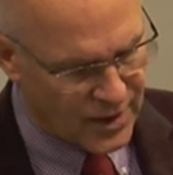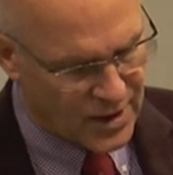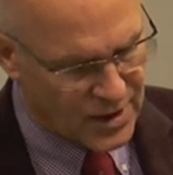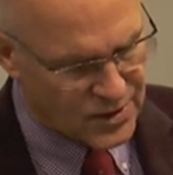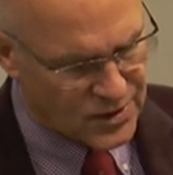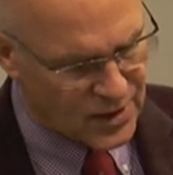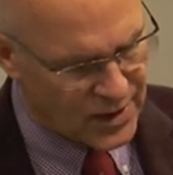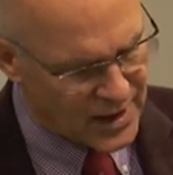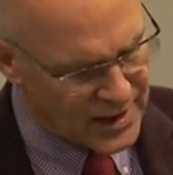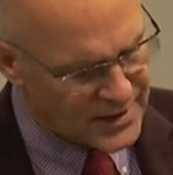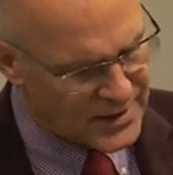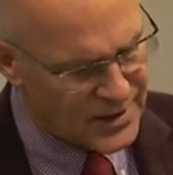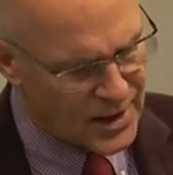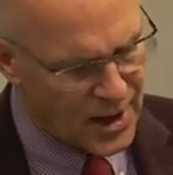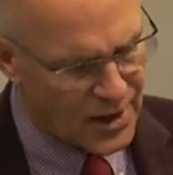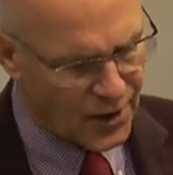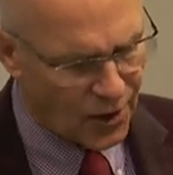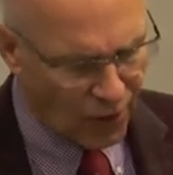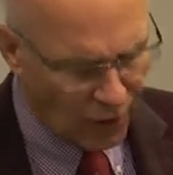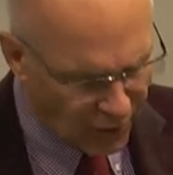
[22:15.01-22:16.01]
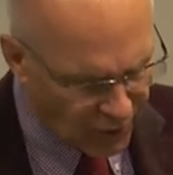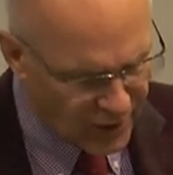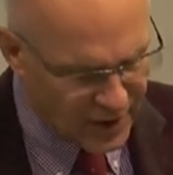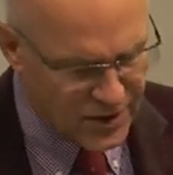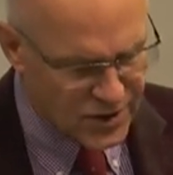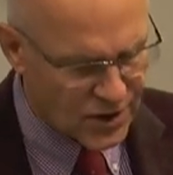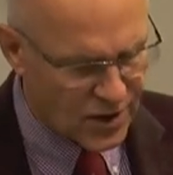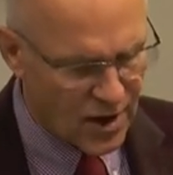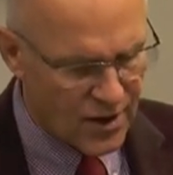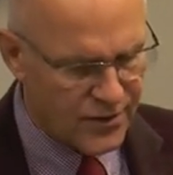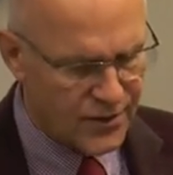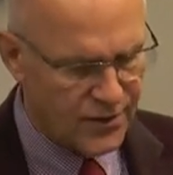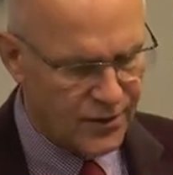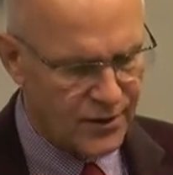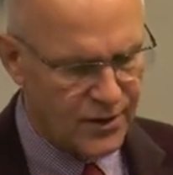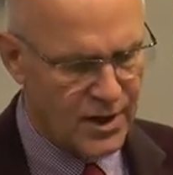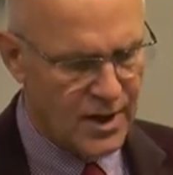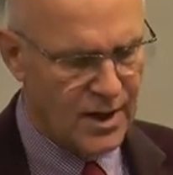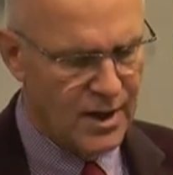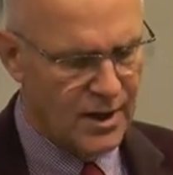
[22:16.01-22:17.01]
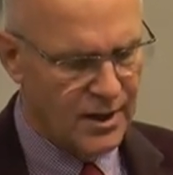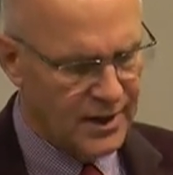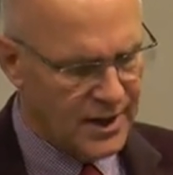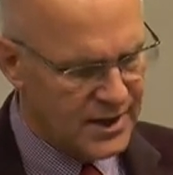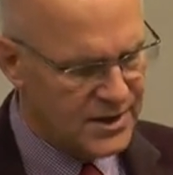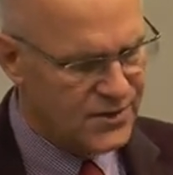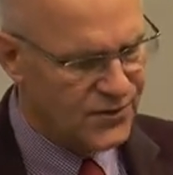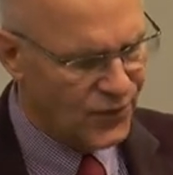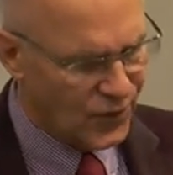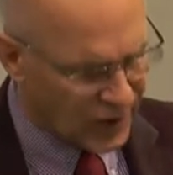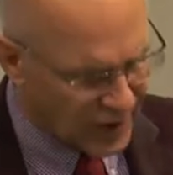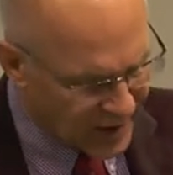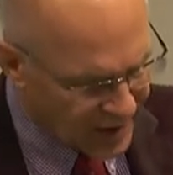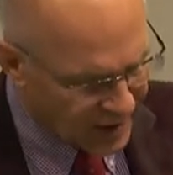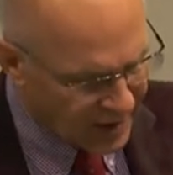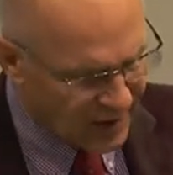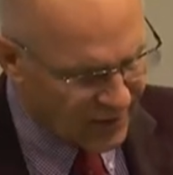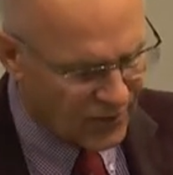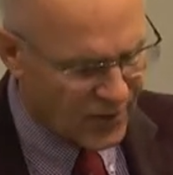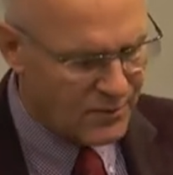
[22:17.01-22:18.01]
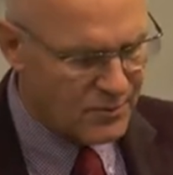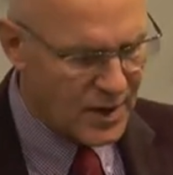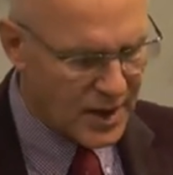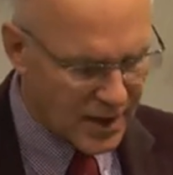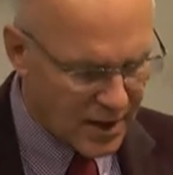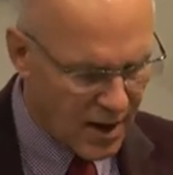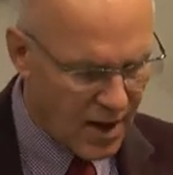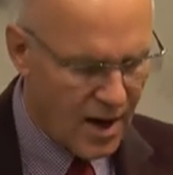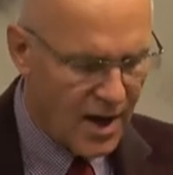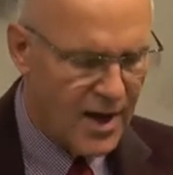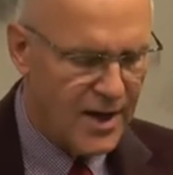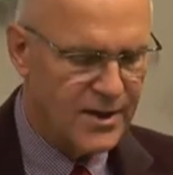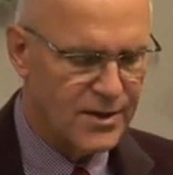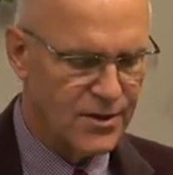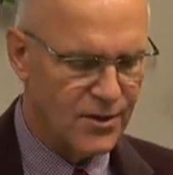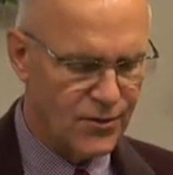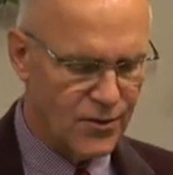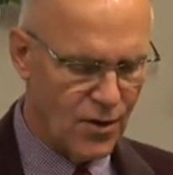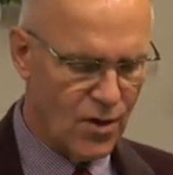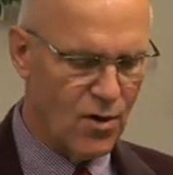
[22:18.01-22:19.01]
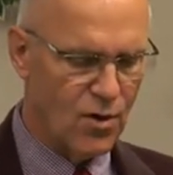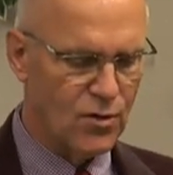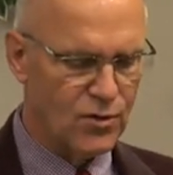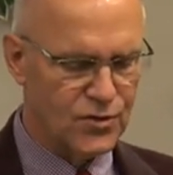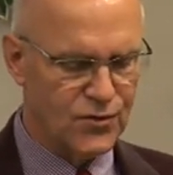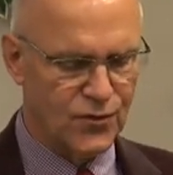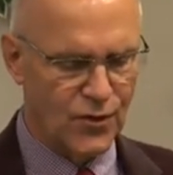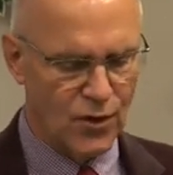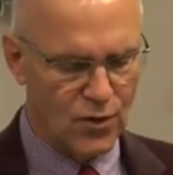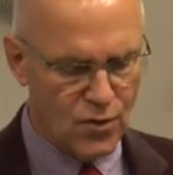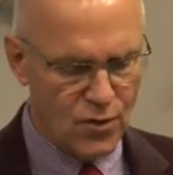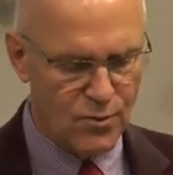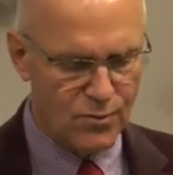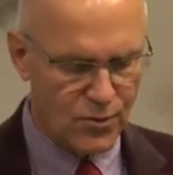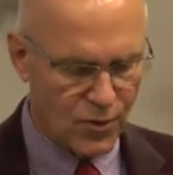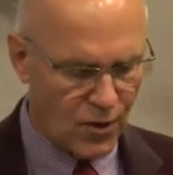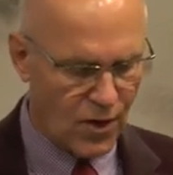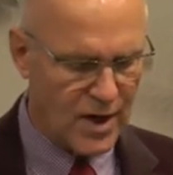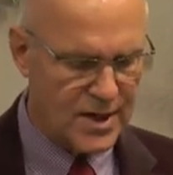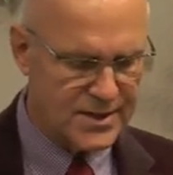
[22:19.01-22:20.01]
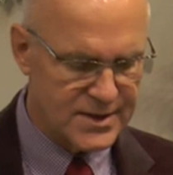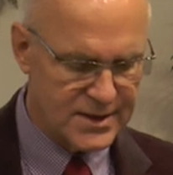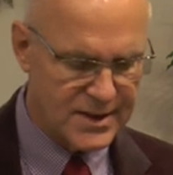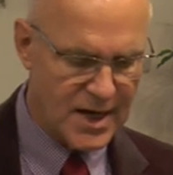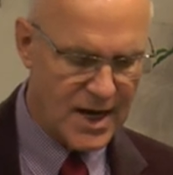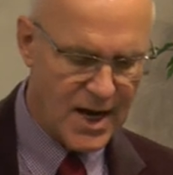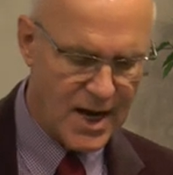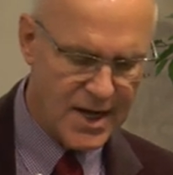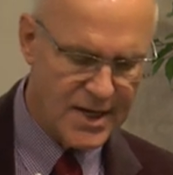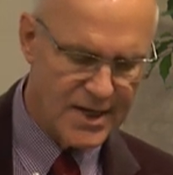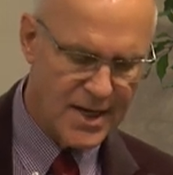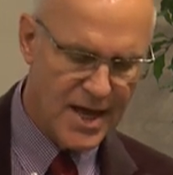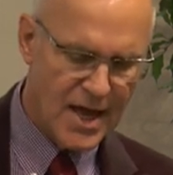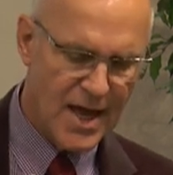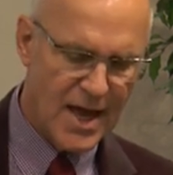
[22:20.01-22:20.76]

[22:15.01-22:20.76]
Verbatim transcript: So let's not hurt each other. Let's forgive and be kind to those for whom Christ died